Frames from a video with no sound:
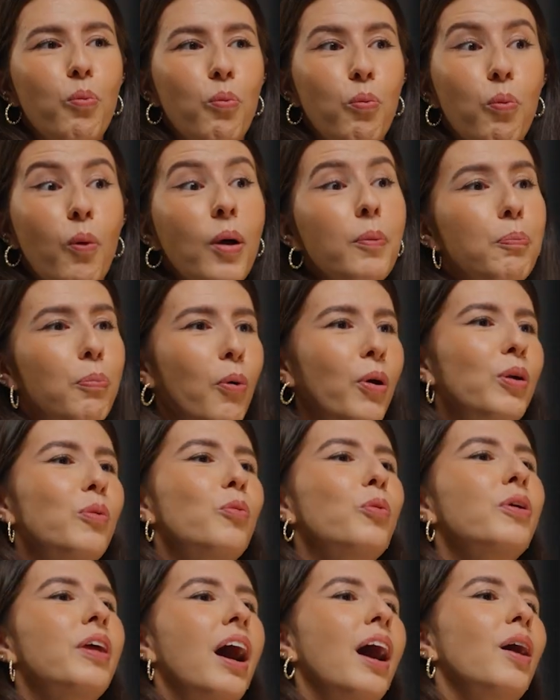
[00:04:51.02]
what point
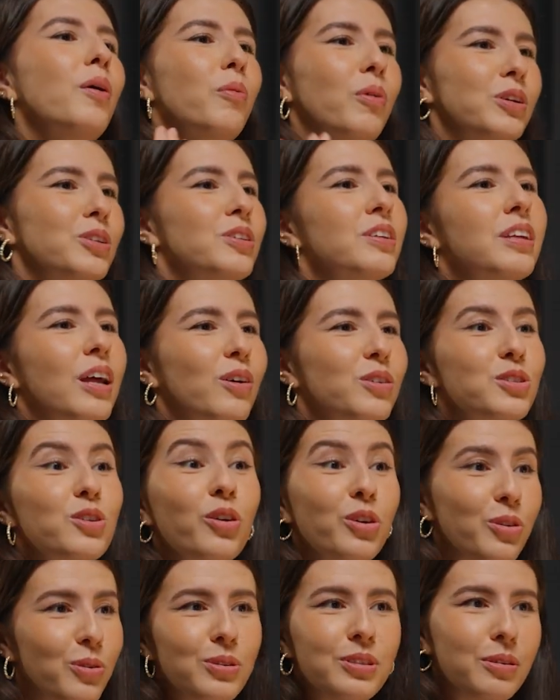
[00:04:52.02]
would I want to now
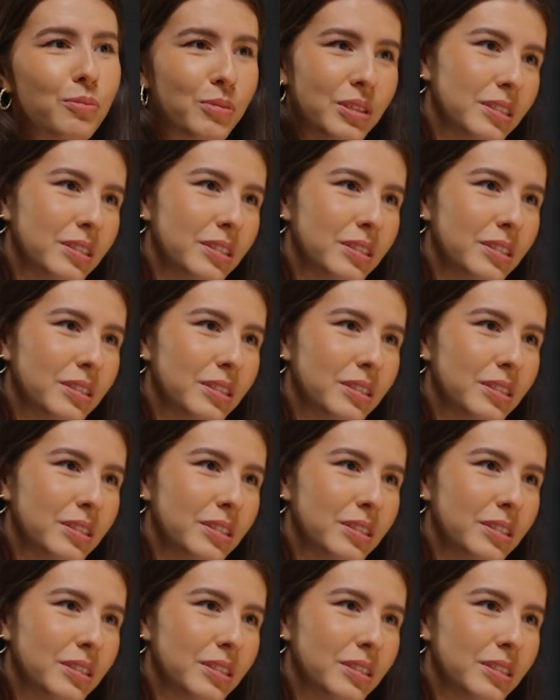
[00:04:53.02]
start using